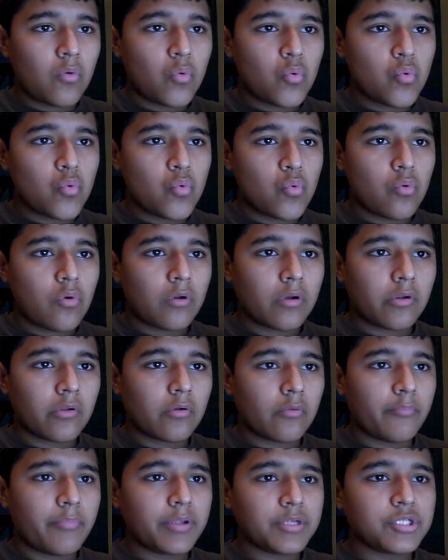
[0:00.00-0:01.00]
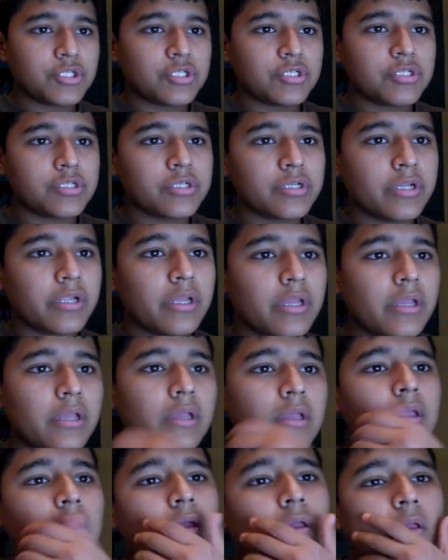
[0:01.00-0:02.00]
Ooh, I'm gonna go to picture,
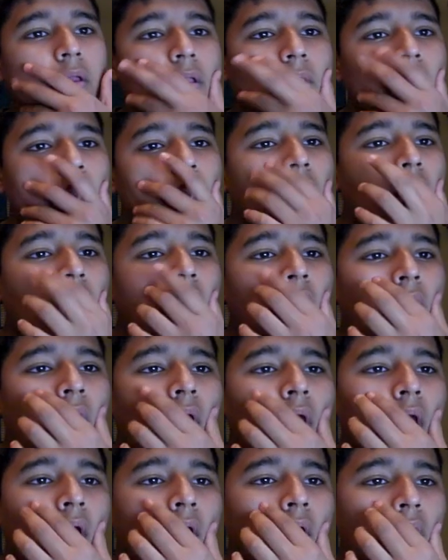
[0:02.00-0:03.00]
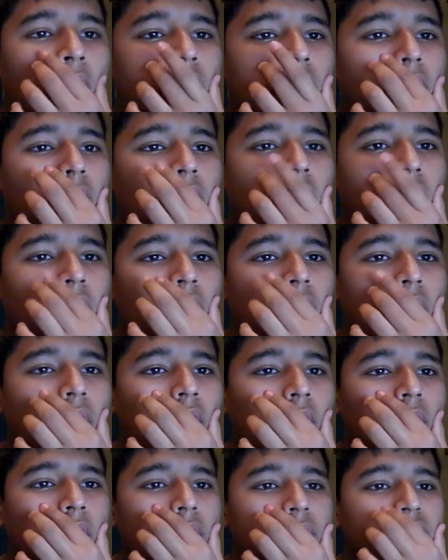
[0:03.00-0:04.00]
and I'm gonna go
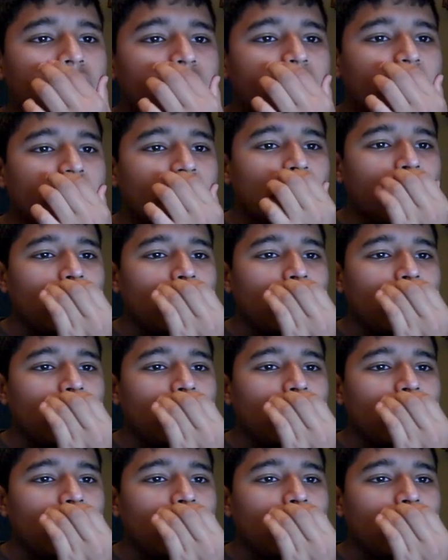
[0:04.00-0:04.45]
to just